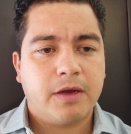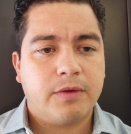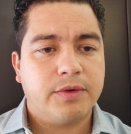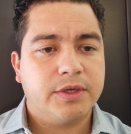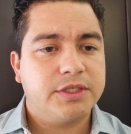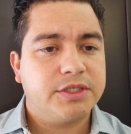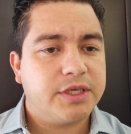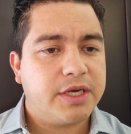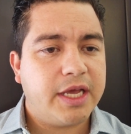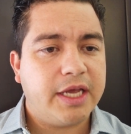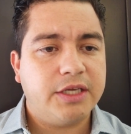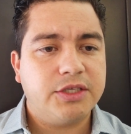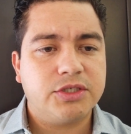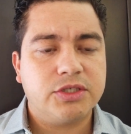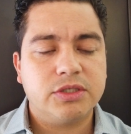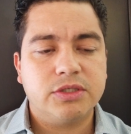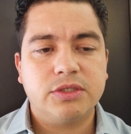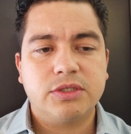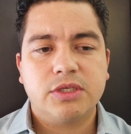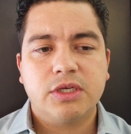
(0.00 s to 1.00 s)

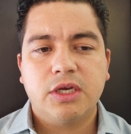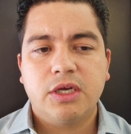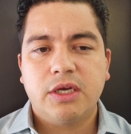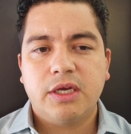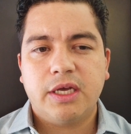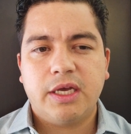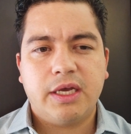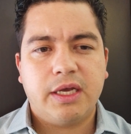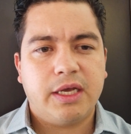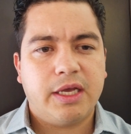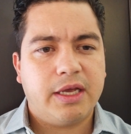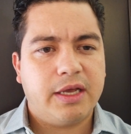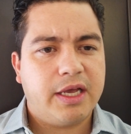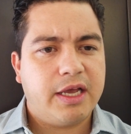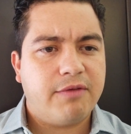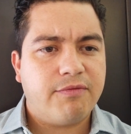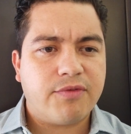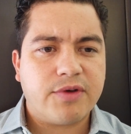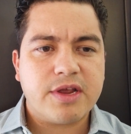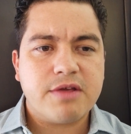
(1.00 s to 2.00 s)
originations,
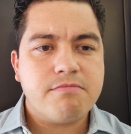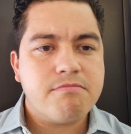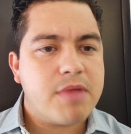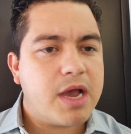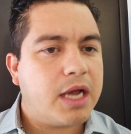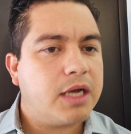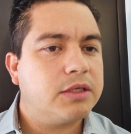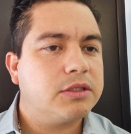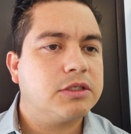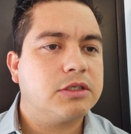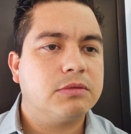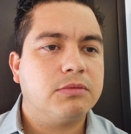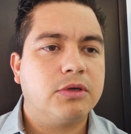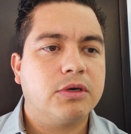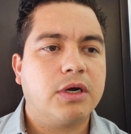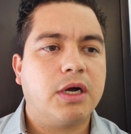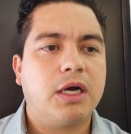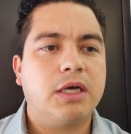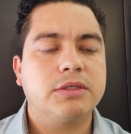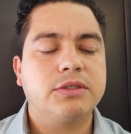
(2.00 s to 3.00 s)
every imaginable
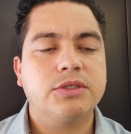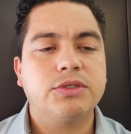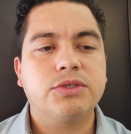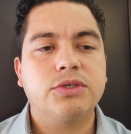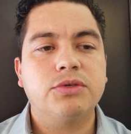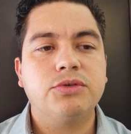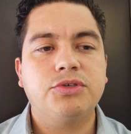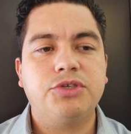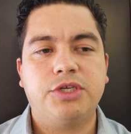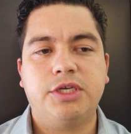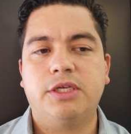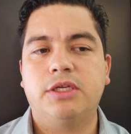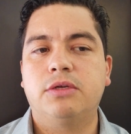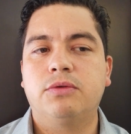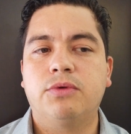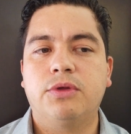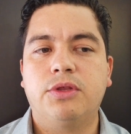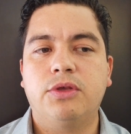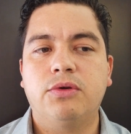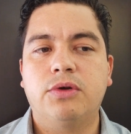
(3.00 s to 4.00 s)
cost
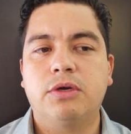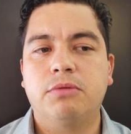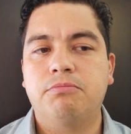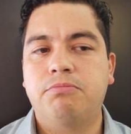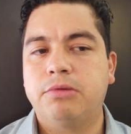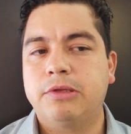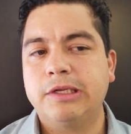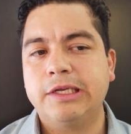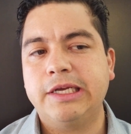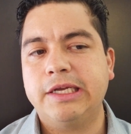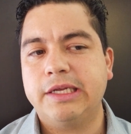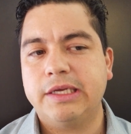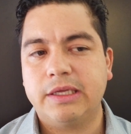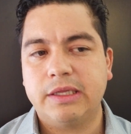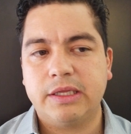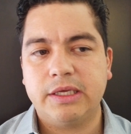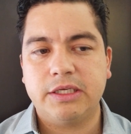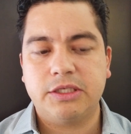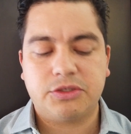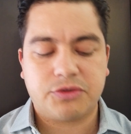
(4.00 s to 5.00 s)
associated with you
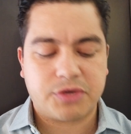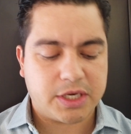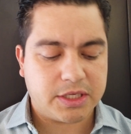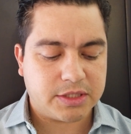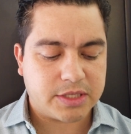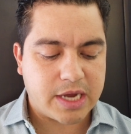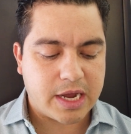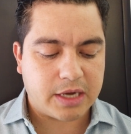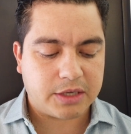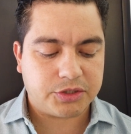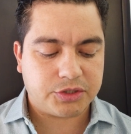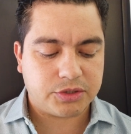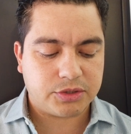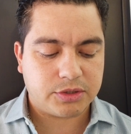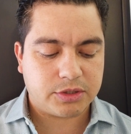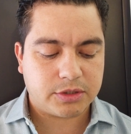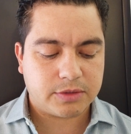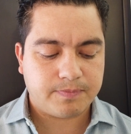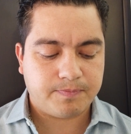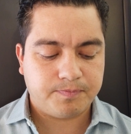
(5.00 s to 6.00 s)
completing these
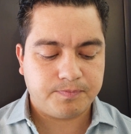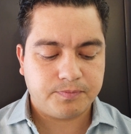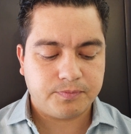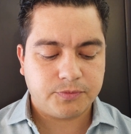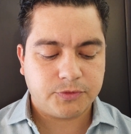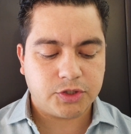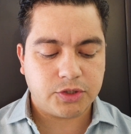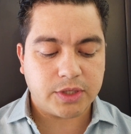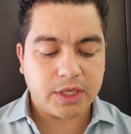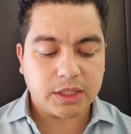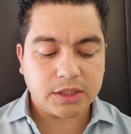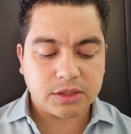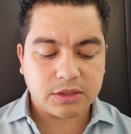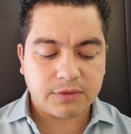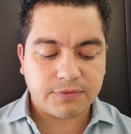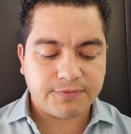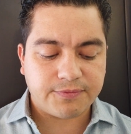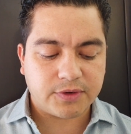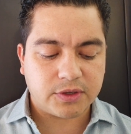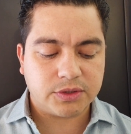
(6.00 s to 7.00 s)
transactions. So that's
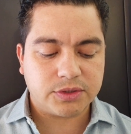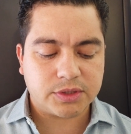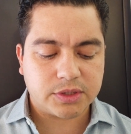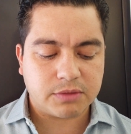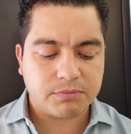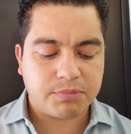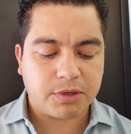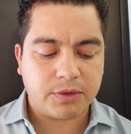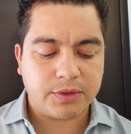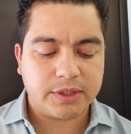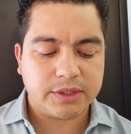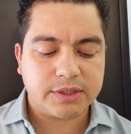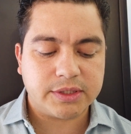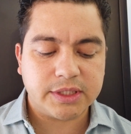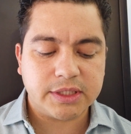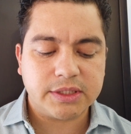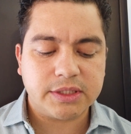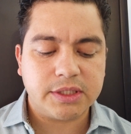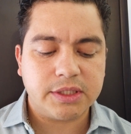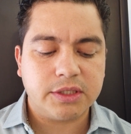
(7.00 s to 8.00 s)
the first component,
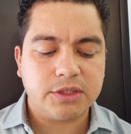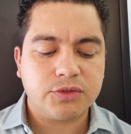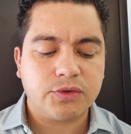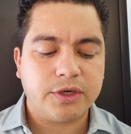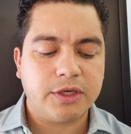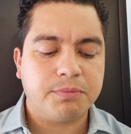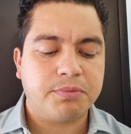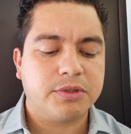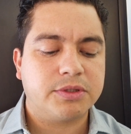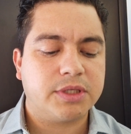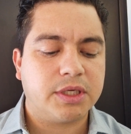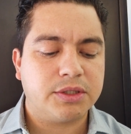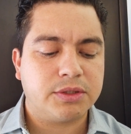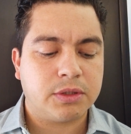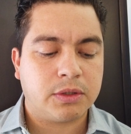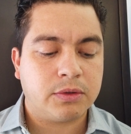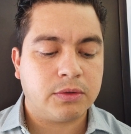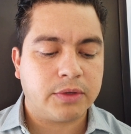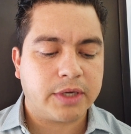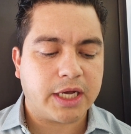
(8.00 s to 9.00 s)
16 to 20%
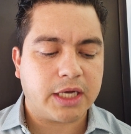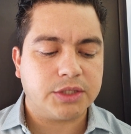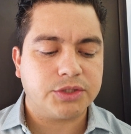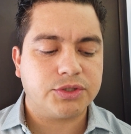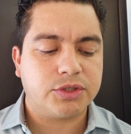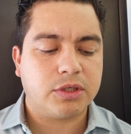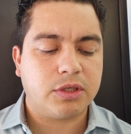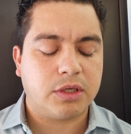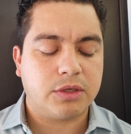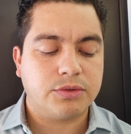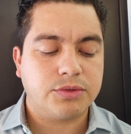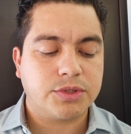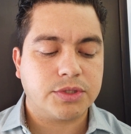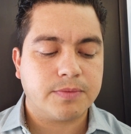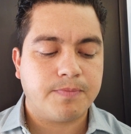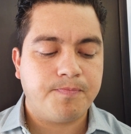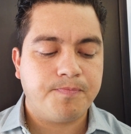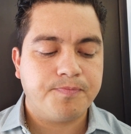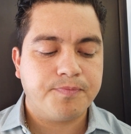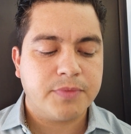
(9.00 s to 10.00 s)
total cash to
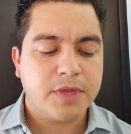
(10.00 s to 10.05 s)
close.